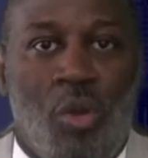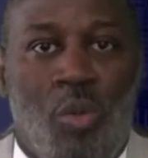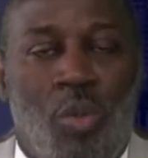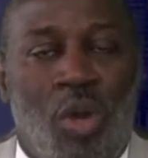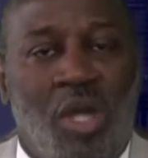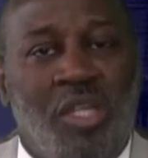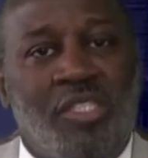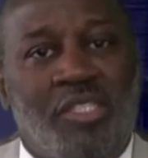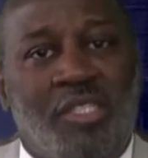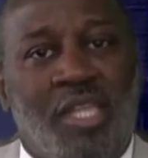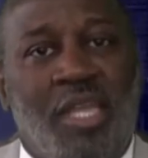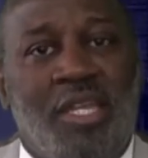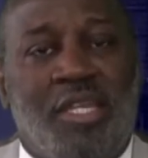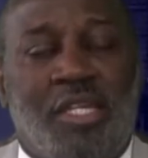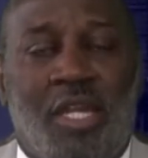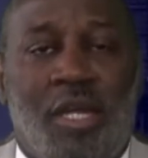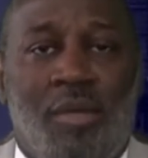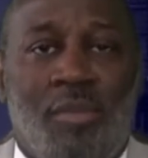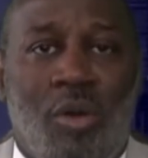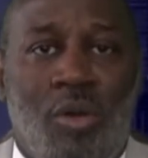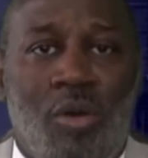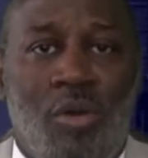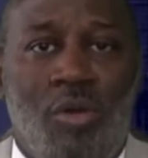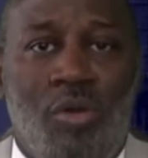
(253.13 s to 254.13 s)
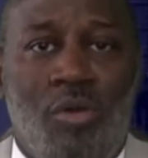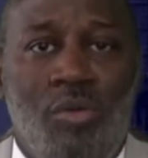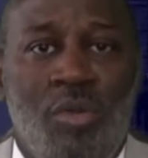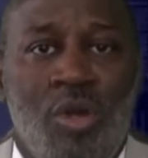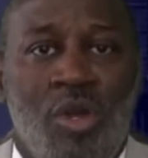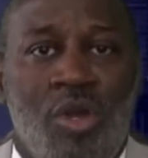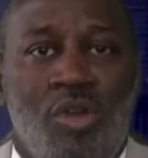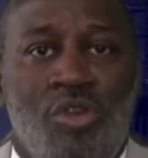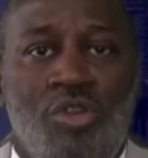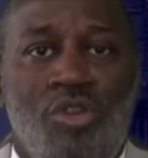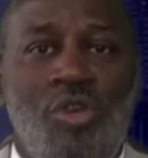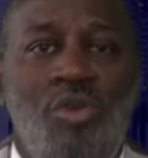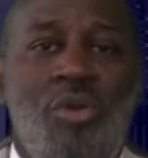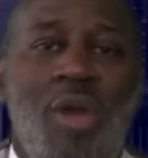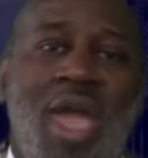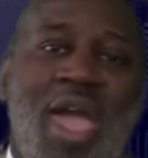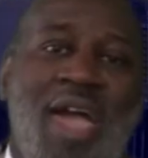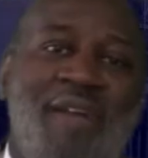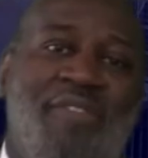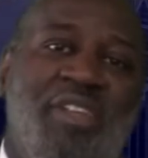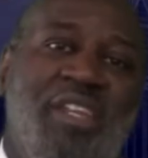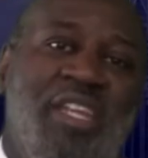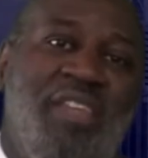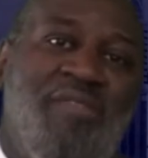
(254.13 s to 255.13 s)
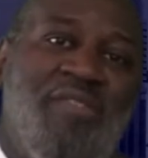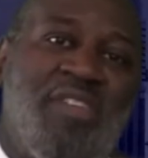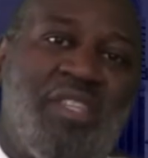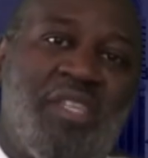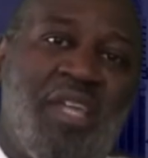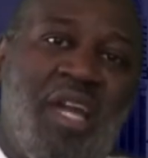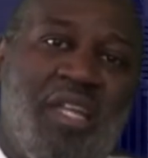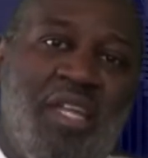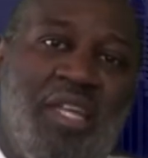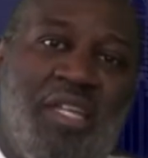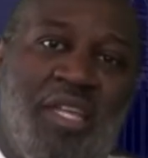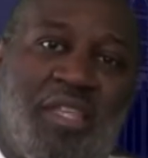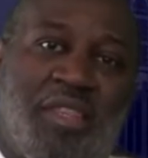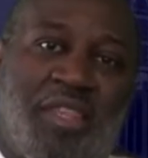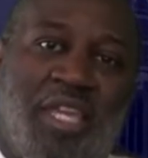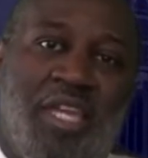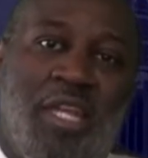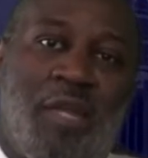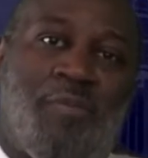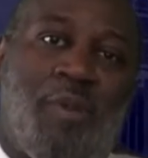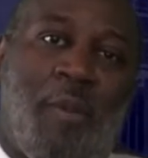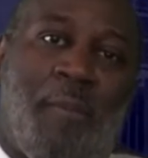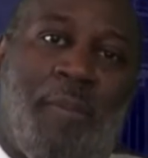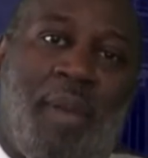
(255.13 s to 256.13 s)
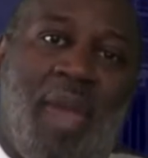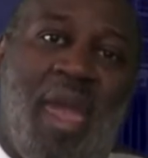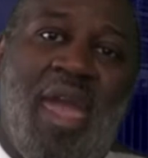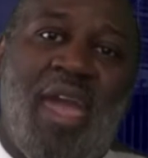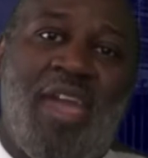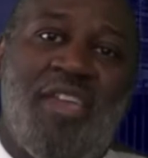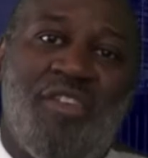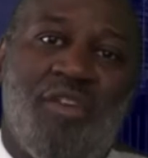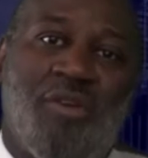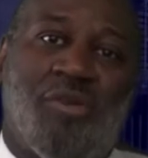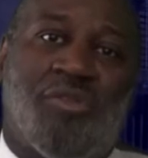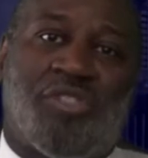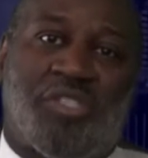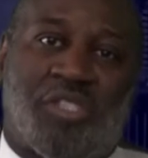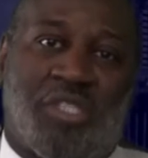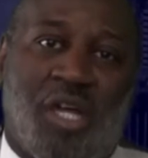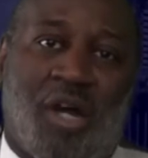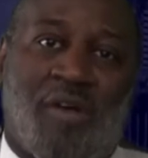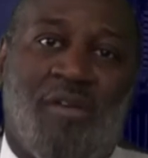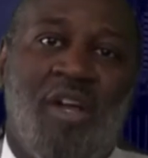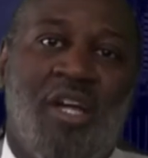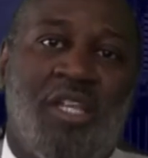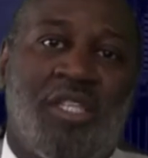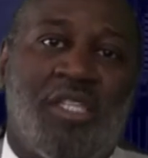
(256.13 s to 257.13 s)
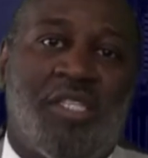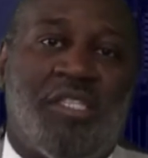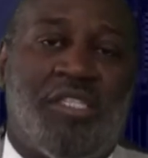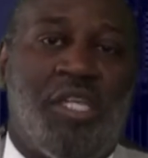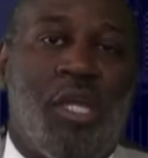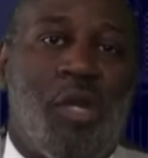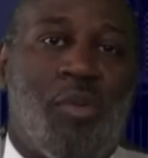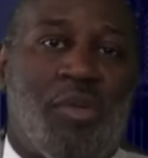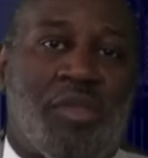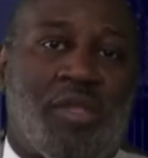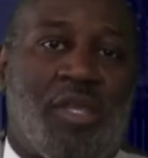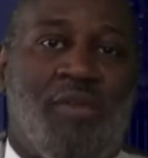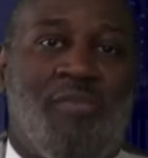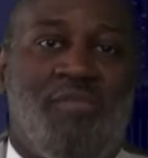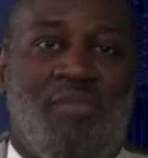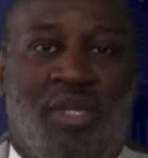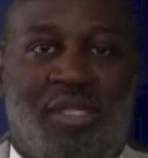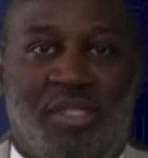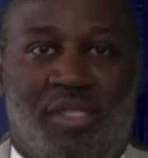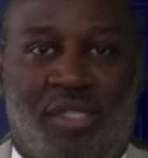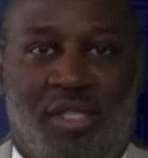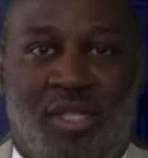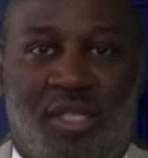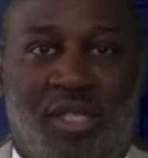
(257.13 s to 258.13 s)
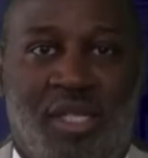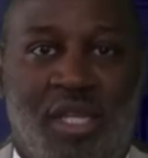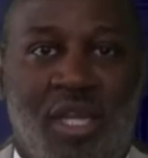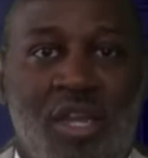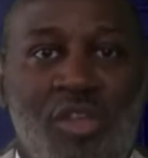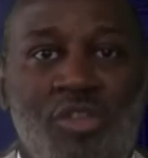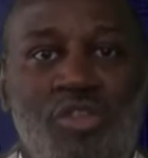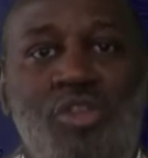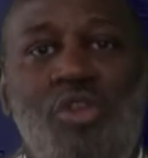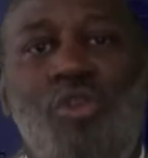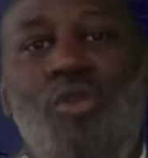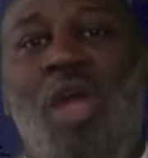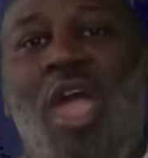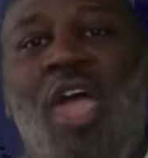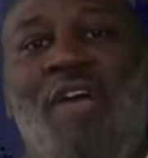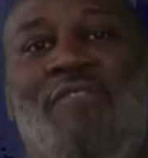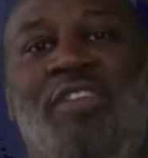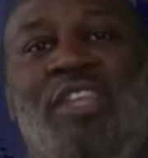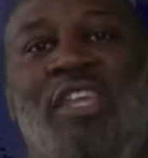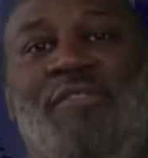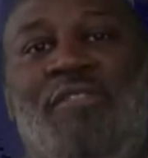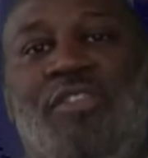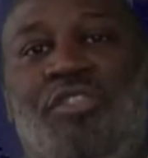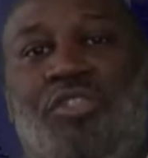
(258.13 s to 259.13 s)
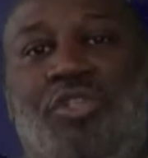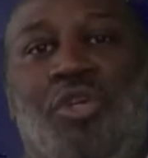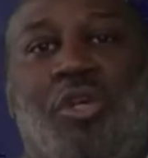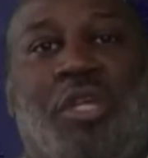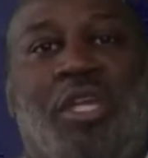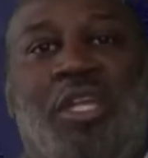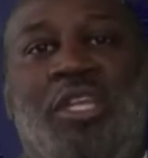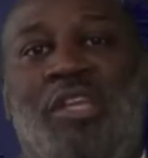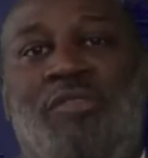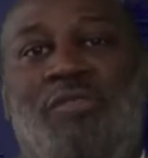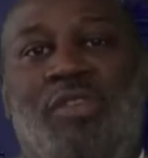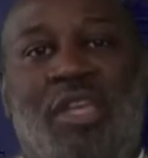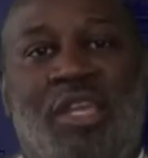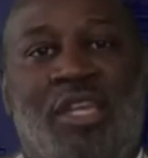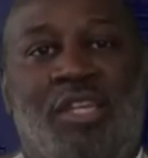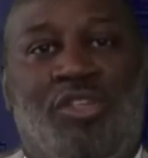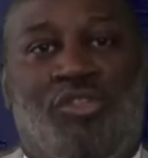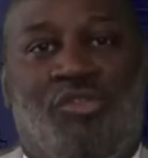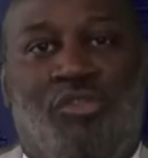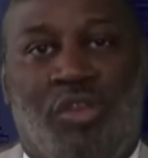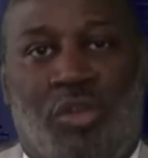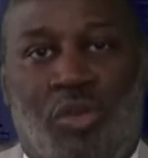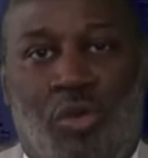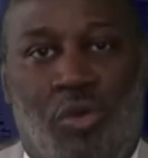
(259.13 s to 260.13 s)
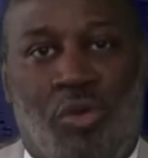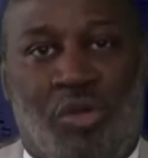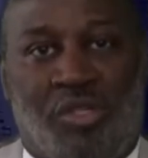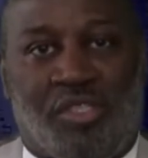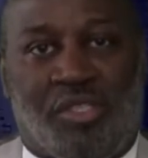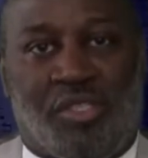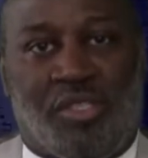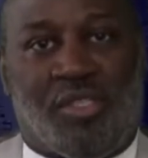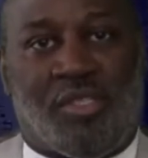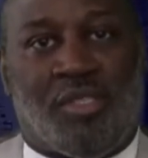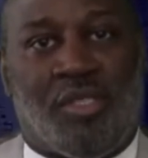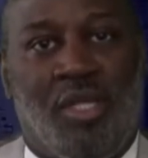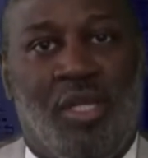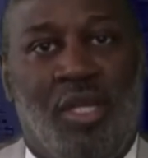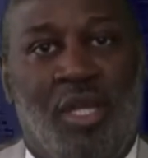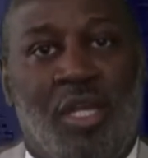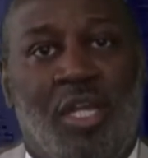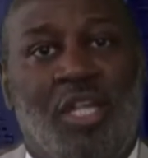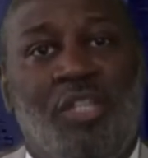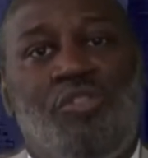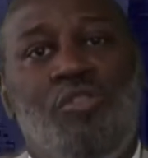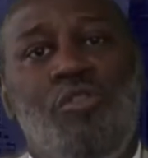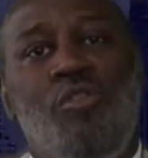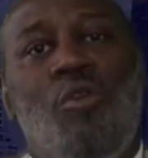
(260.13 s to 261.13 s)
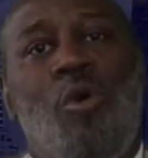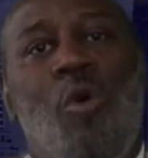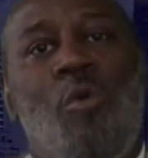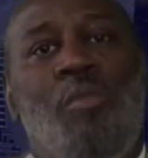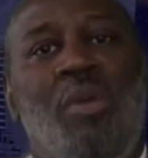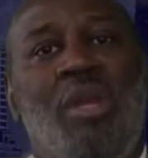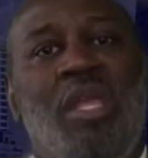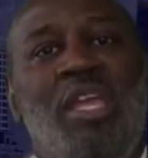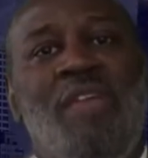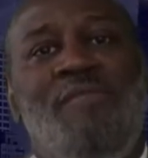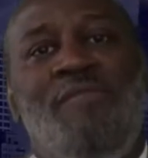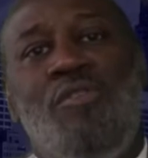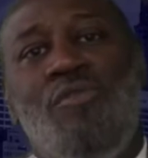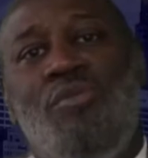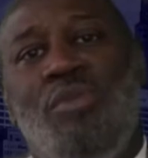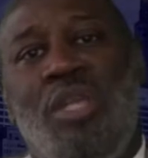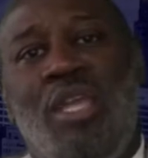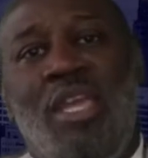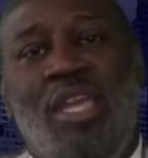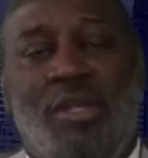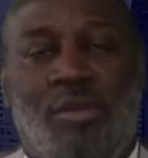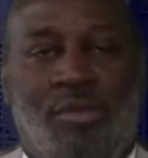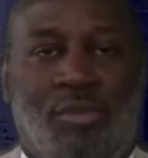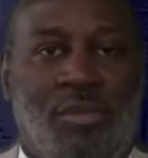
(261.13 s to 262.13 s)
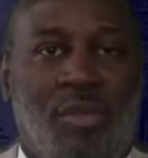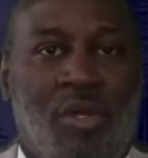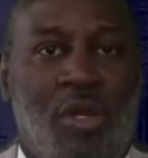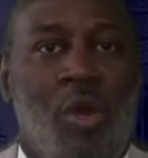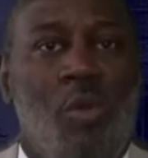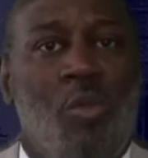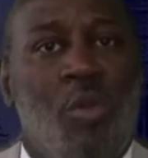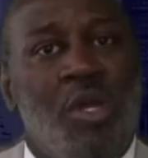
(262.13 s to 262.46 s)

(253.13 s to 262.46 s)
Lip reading: Once they come home, you haven't even done anything to prepare yourself to deal with them mentally. You haven't even took any reentry courses because you don't believe you need them.